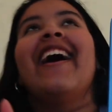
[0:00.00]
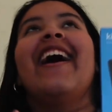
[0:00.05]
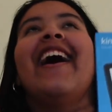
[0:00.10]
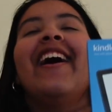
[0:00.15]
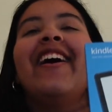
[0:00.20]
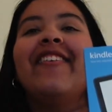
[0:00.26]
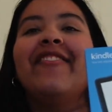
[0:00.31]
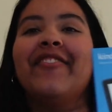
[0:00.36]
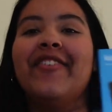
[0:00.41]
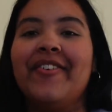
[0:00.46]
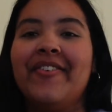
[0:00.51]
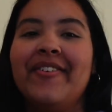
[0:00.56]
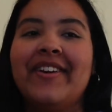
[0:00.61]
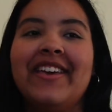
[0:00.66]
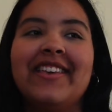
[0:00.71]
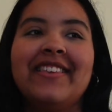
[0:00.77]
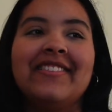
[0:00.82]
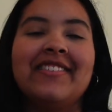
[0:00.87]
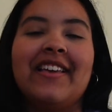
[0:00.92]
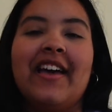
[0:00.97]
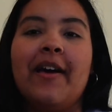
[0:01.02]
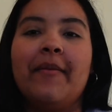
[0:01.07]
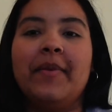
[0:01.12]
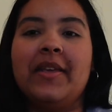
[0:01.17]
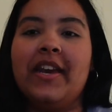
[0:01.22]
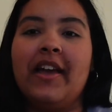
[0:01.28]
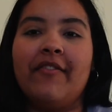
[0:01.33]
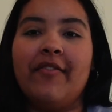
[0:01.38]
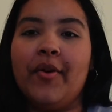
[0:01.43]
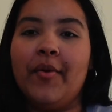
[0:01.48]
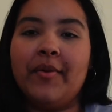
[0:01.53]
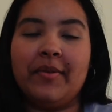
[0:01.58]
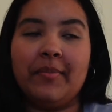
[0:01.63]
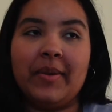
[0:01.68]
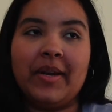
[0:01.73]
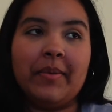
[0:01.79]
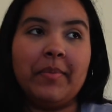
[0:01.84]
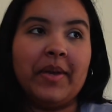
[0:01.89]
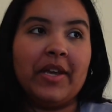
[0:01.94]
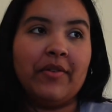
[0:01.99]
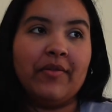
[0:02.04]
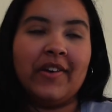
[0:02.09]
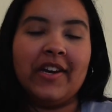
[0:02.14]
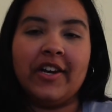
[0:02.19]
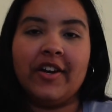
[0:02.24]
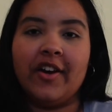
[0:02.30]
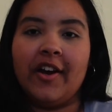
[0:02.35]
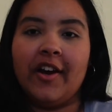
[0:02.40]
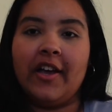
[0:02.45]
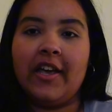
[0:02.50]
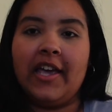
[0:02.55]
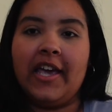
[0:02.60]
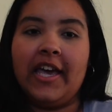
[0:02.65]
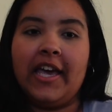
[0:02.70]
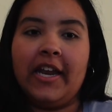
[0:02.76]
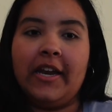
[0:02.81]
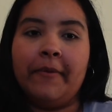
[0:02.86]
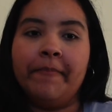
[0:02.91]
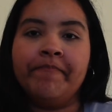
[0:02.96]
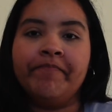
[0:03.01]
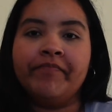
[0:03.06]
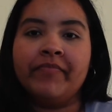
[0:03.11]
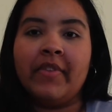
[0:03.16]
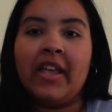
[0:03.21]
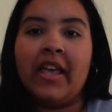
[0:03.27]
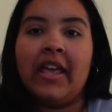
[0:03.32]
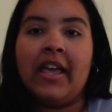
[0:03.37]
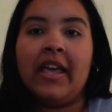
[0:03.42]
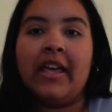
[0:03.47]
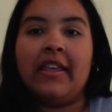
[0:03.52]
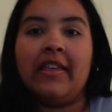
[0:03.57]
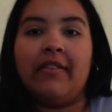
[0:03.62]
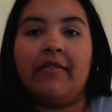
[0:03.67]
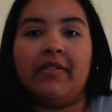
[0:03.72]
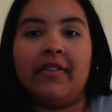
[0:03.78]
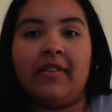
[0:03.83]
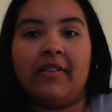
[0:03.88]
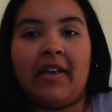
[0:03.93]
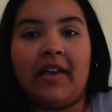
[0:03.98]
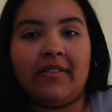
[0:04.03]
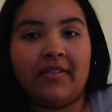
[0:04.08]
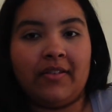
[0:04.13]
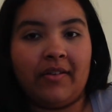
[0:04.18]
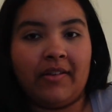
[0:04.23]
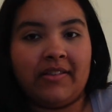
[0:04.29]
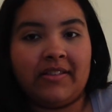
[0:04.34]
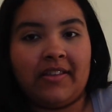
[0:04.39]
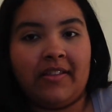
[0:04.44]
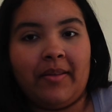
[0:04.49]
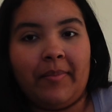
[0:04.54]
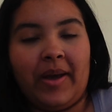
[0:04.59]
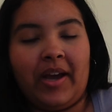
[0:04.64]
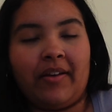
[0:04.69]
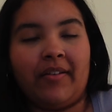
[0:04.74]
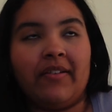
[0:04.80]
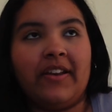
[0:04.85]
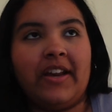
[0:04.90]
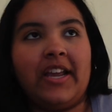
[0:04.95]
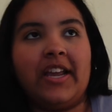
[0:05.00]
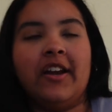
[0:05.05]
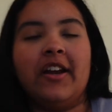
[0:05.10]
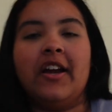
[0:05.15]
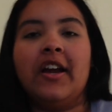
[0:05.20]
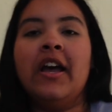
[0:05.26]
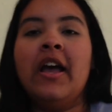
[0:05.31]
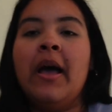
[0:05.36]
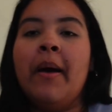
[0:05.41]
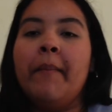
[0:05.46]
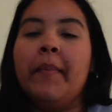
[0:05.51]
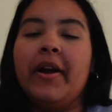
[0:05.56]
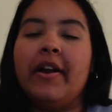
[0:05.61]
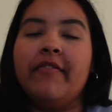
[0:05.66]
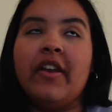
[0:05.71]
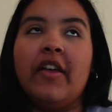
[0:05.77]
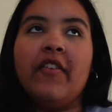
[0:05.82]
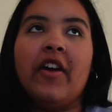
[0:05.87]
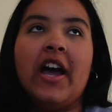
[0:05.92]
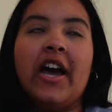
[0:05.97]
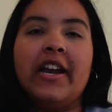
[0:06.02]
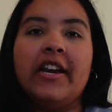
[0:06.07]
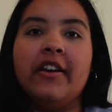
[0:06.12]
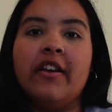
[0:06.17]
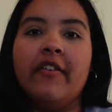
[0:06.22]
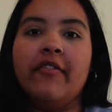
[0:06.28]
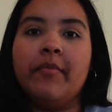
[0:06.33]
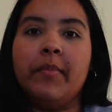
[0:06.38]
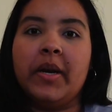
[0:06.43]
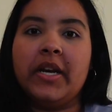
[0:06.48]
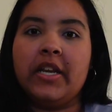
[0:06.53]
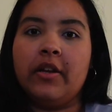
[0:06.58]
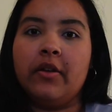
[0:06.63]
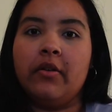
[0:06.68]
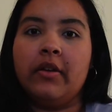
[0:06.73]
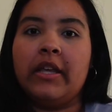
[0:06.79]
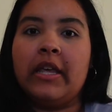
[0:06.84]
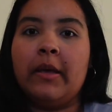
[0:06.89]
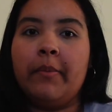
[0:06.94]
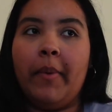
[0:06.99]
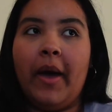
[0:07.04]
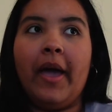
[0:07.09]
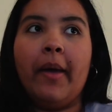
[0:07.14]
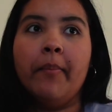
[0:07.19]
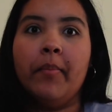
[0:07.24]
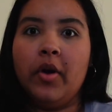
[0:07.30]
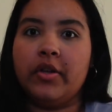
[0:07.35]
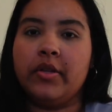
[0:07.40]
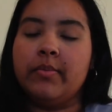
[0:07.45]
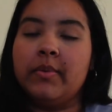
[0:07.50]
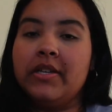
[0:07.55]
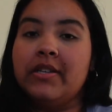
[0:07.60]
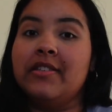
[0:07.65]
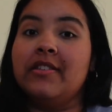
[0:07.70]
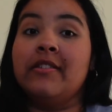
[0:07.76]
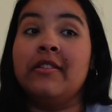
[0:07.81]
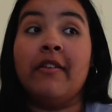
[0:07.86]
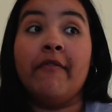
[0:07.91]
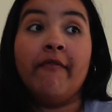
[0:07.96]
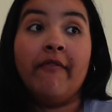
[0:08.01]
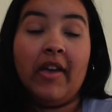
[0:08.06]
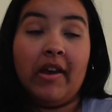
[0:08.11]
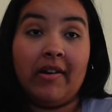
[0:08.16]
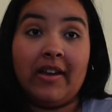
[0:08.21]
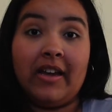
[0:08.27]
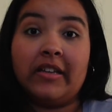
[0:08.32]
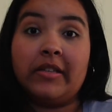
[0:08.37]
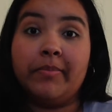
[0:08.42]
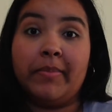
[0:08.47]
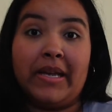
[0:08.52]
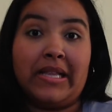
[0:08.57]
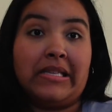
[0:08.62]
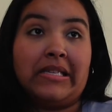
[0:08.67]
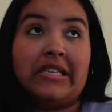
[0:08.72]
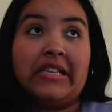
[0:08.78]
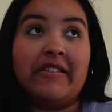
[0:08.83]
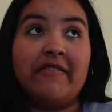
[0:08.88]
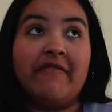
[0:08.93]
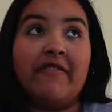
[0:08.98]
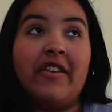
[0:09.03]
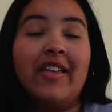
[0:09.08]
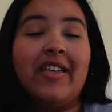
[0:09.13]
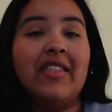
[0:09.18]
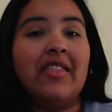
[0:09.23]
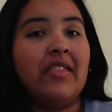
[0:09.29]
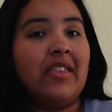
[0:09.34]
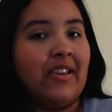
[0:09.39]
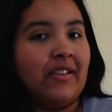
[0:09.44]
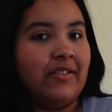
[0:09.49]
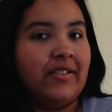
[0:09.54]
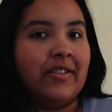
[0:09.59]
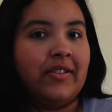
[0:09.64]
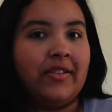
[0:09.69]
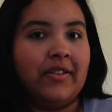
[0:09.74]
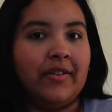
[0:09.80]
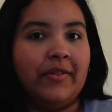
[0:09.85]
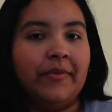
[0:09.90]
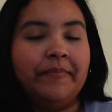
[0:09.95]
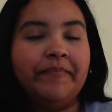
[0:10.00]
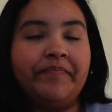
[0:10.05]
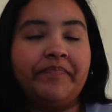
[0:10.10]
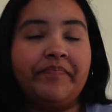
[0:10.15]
I've always been a big reader, and as you can see in the background right here, but I've never had enough money to keep buying books because it's a very expensive thing to do.